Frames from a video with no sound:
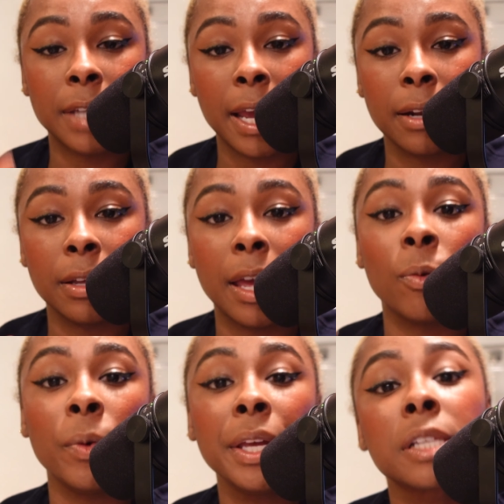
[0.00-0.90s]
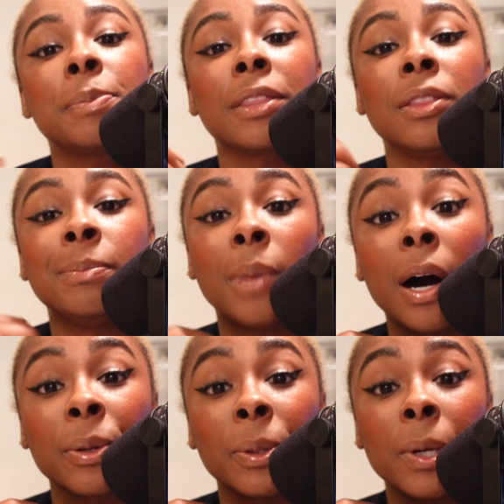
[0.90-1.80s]
data, and we expect the
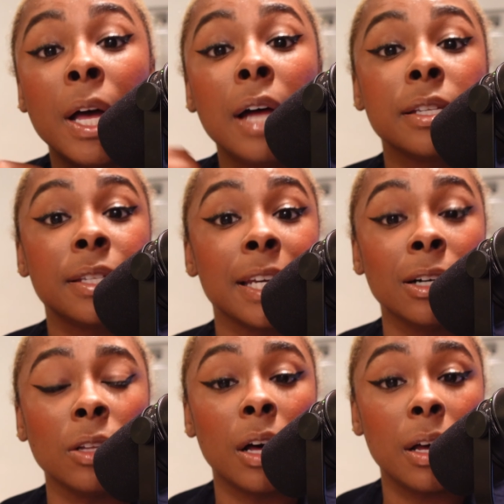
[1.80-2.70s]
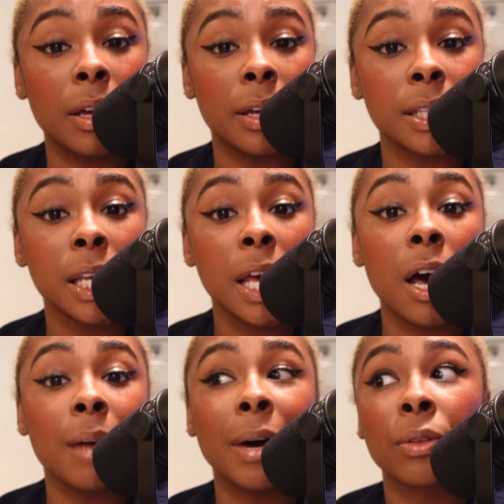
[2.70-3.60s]
model to tell us
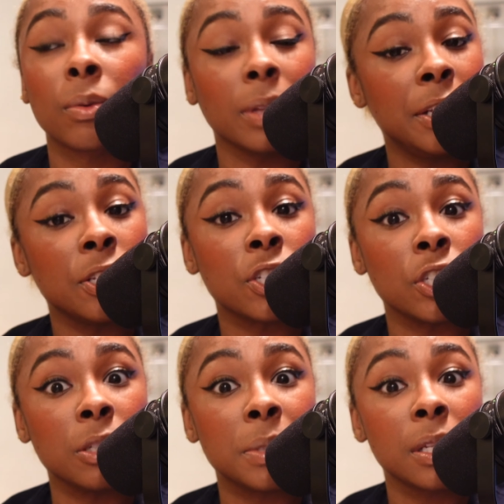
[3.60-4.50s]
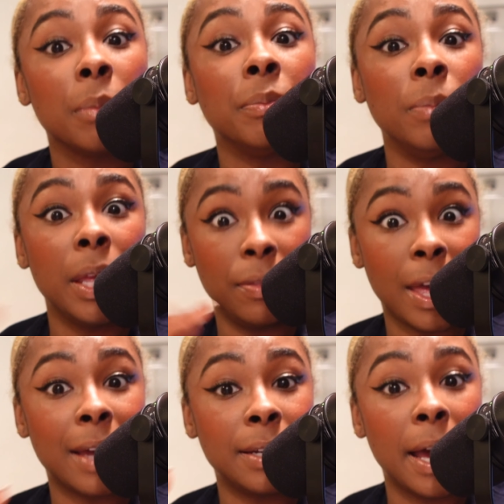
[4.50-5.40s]
about the relationships in
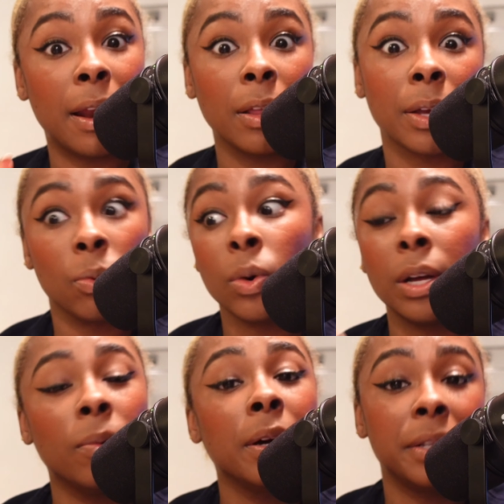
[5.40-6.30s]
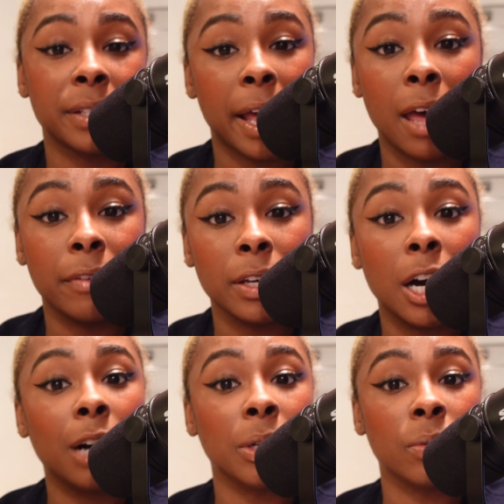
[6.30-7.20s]
that data. Like what does that have in
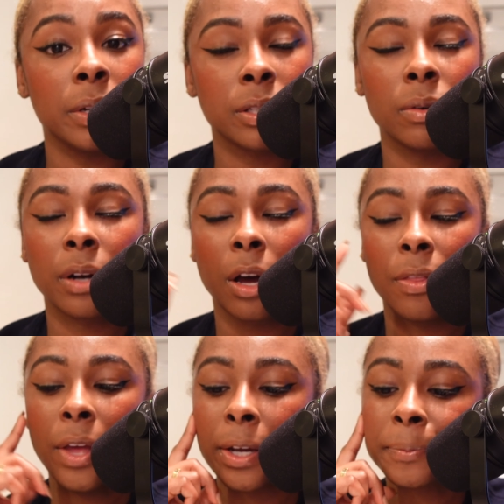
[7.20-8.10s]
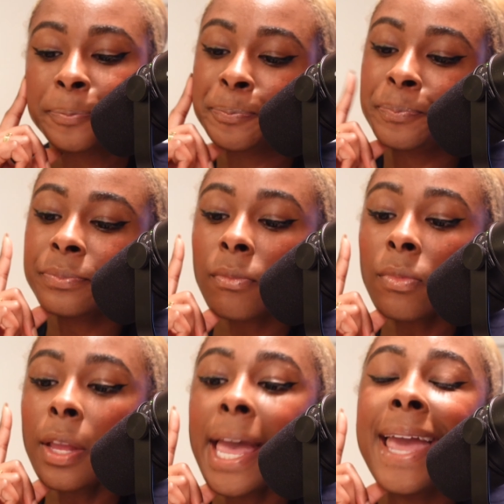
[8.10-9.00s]
common? What's going on there?
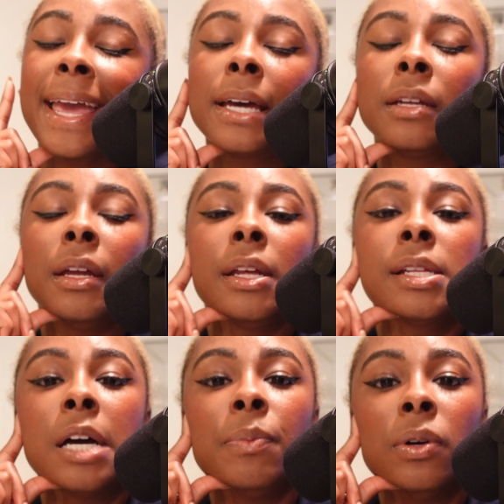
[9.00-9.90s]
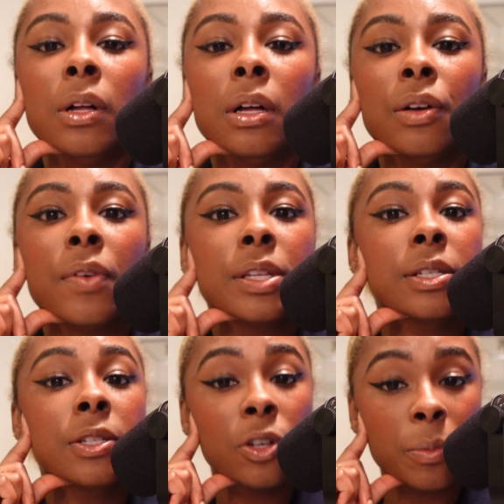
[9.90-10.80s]
And an example of
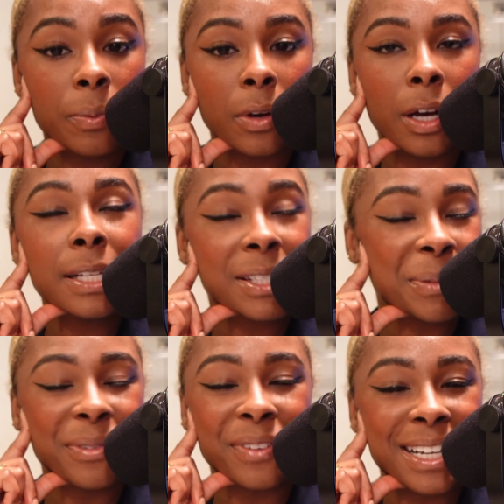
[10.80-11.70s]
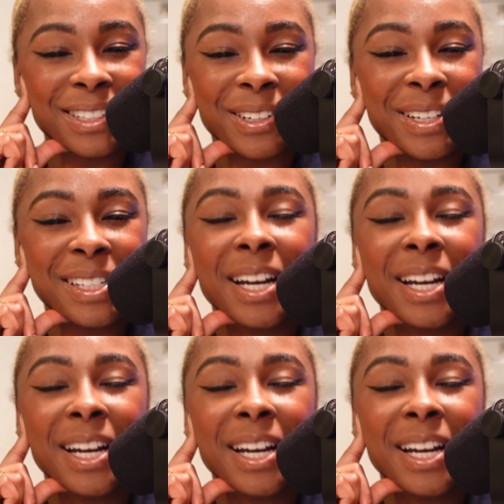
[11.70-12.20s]
unsupervised learning,